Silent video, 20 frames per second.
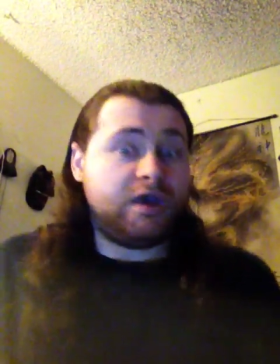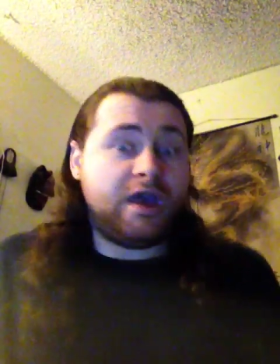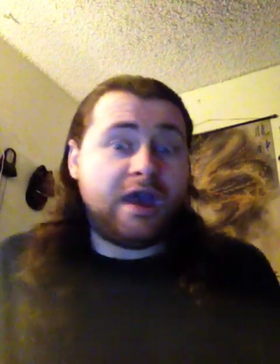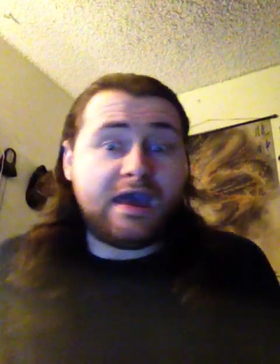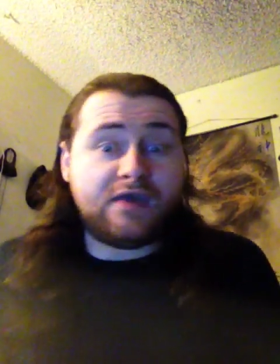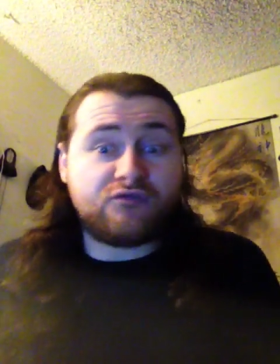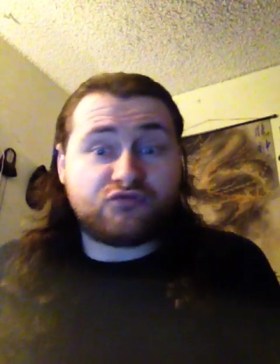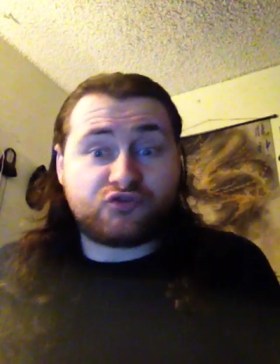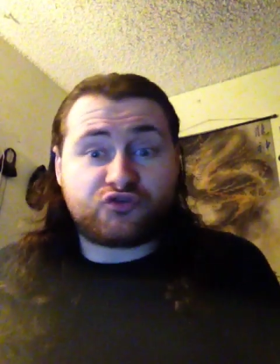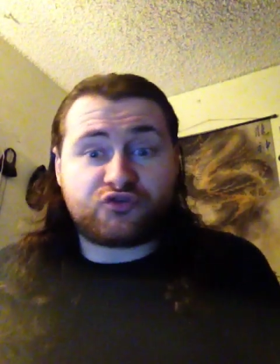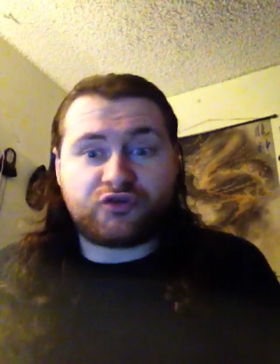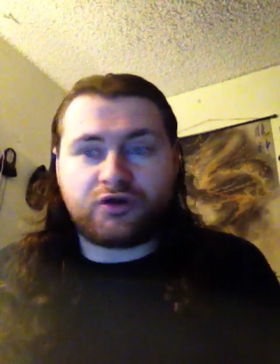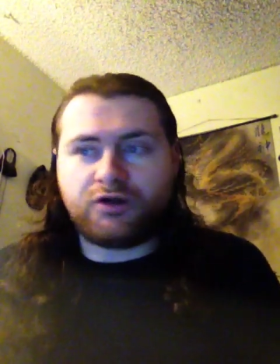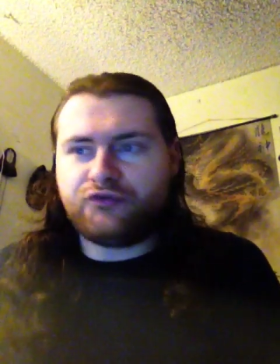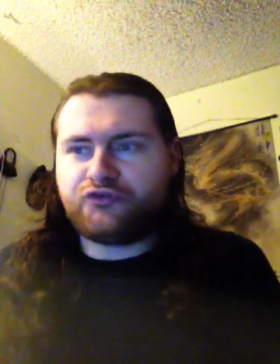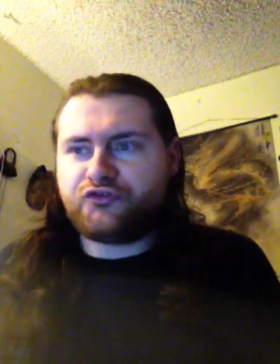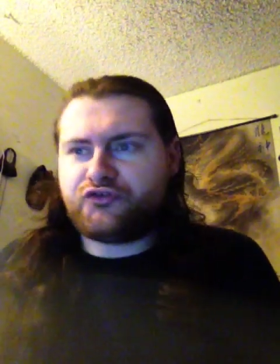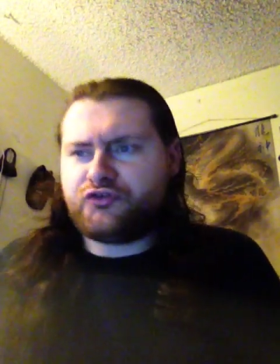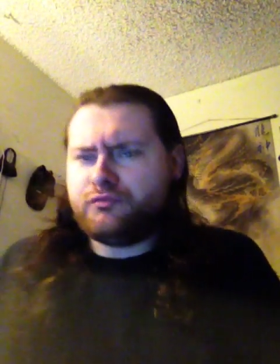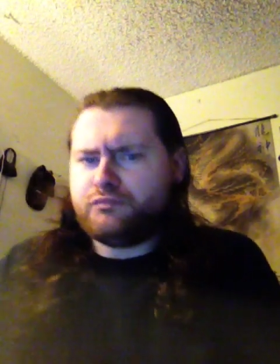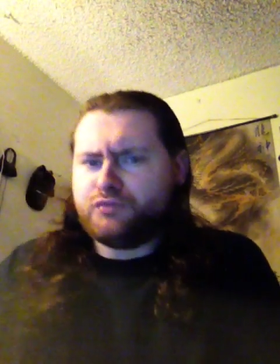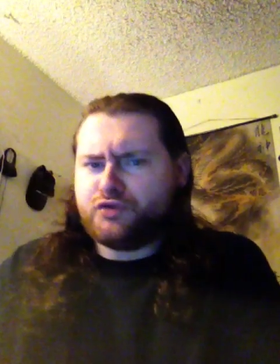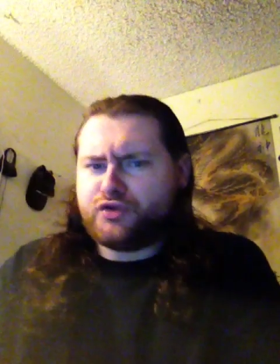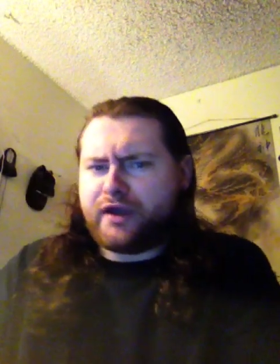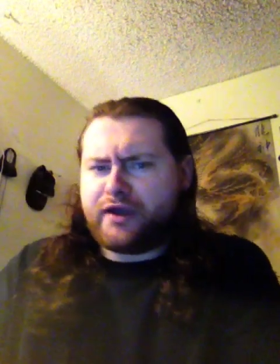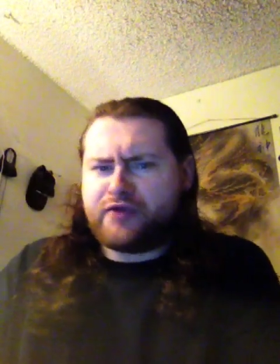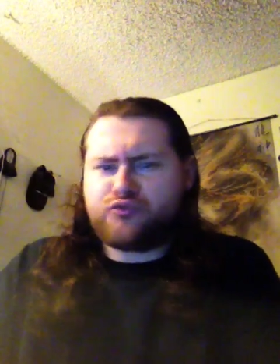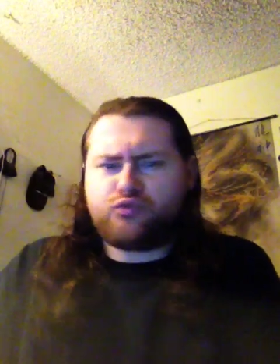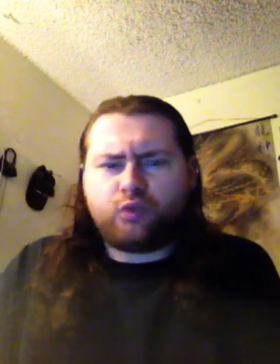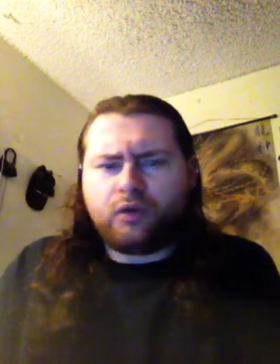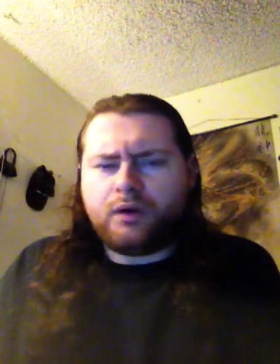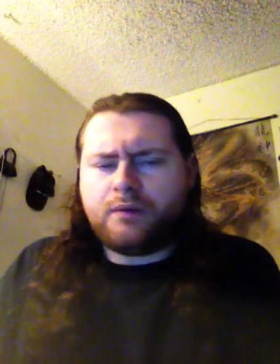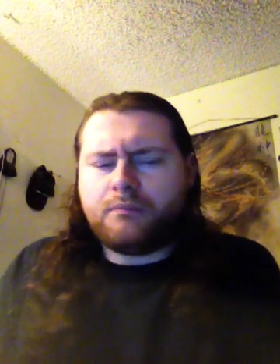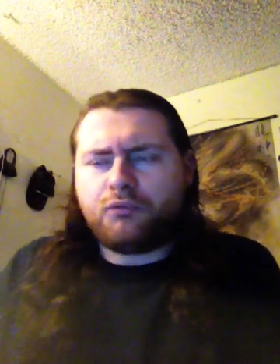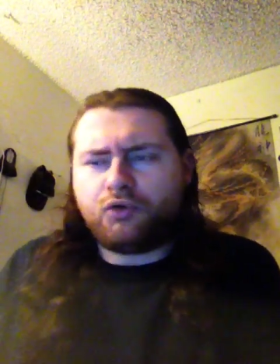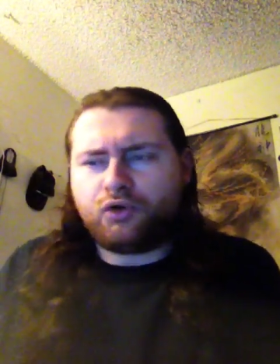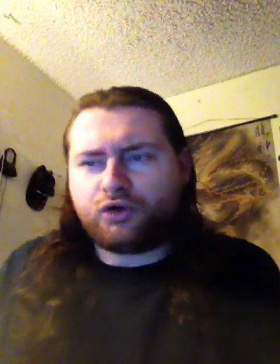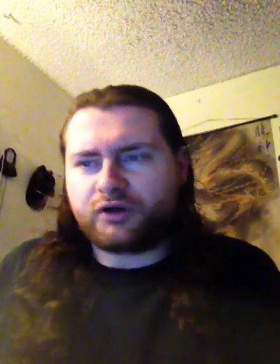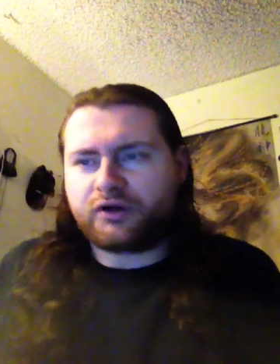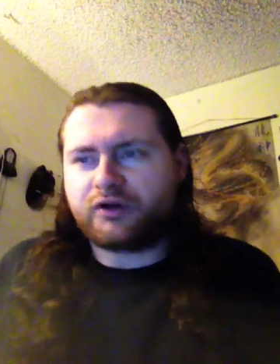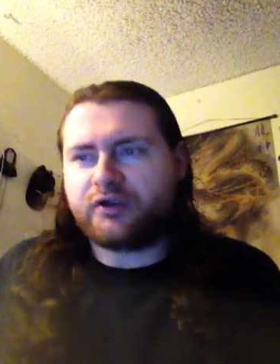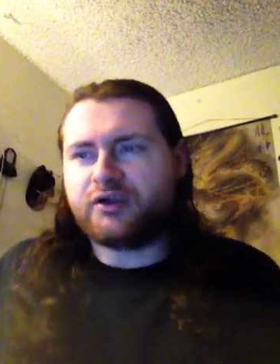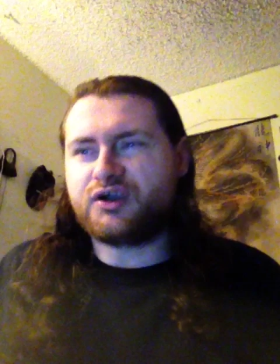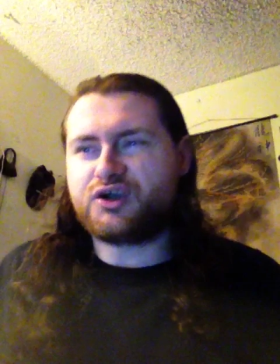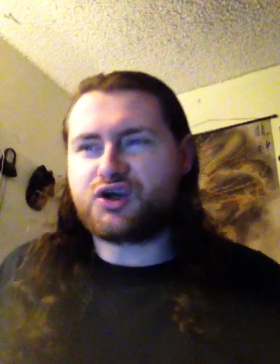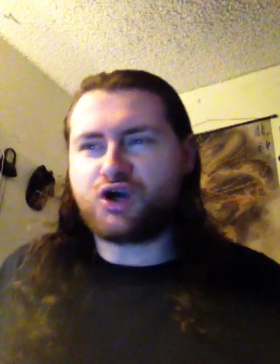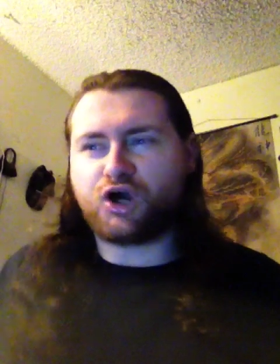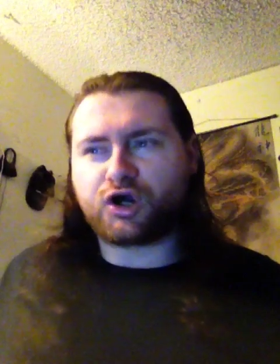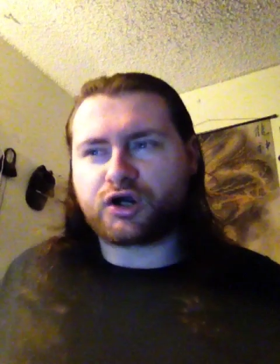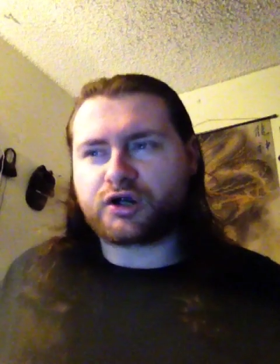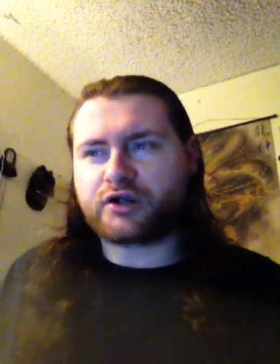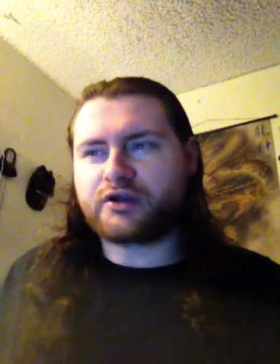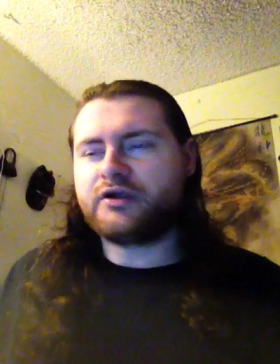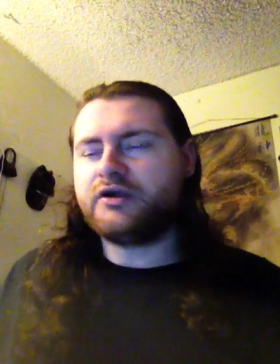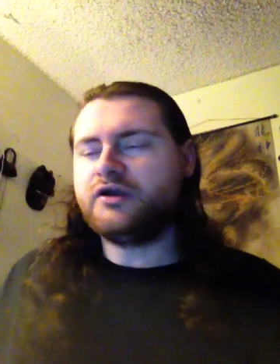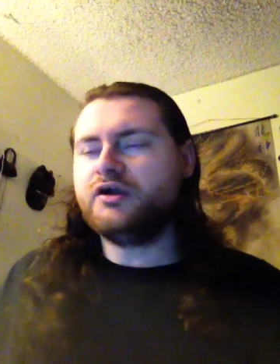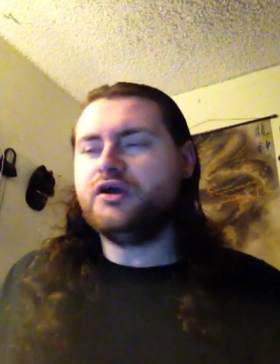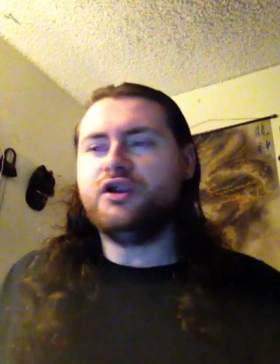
and results. You guys want more card,